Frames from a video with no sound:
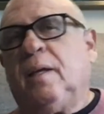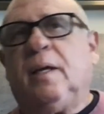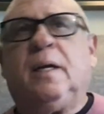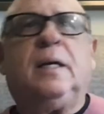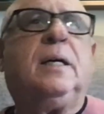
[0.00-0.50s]

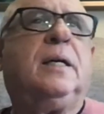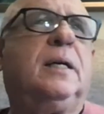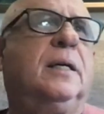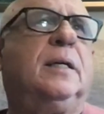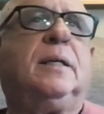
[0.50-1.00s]

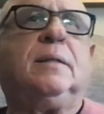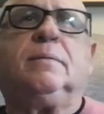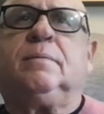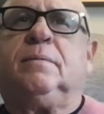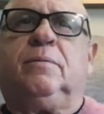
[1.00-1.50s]

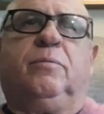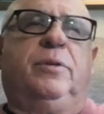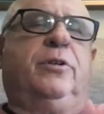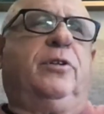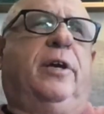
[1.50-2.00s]
when
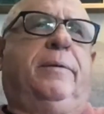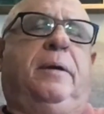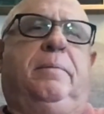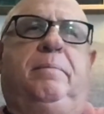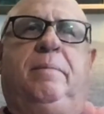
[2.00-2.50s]
you're talking
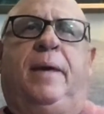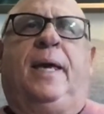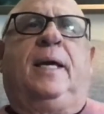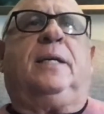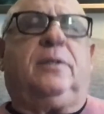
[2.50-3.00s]
about
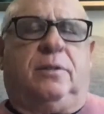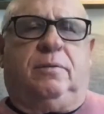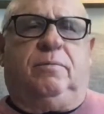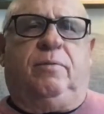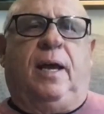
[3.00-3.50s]
mass
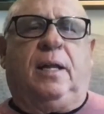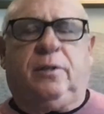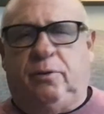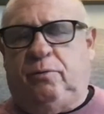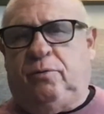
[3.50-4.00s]

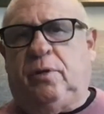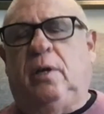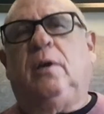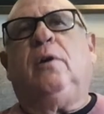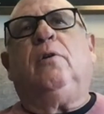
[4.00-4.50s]
values
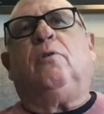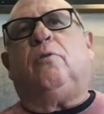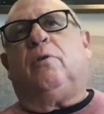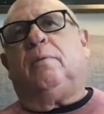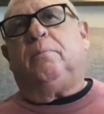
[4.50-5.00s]

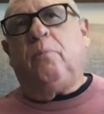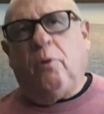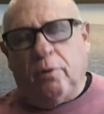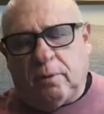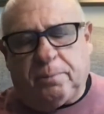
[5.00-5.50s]
or
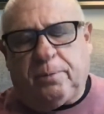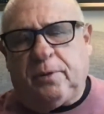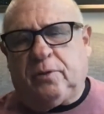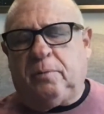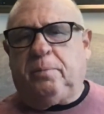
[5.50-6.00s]
moral
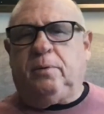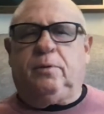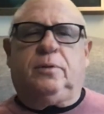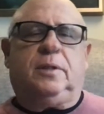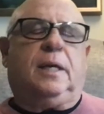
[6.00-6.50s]

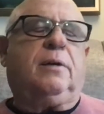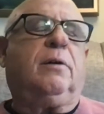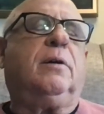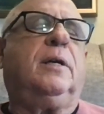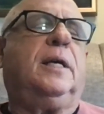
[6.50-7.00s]
principles that
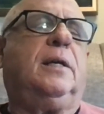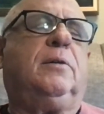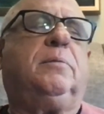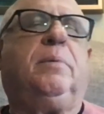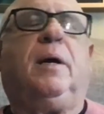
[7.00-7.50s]
are
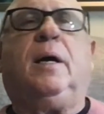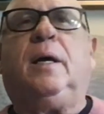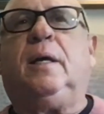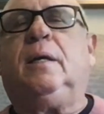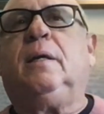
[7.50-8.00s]
held
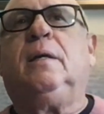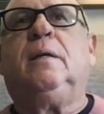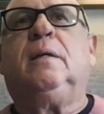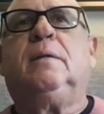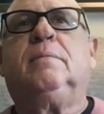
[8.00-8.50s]
by
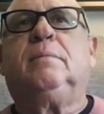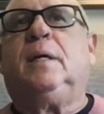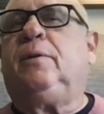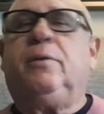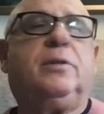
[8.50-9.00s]

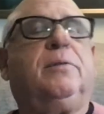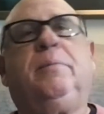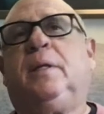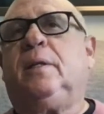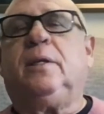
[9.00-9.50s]
hundreds of
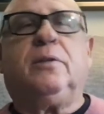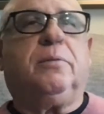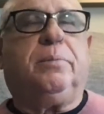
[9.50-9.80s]
millions of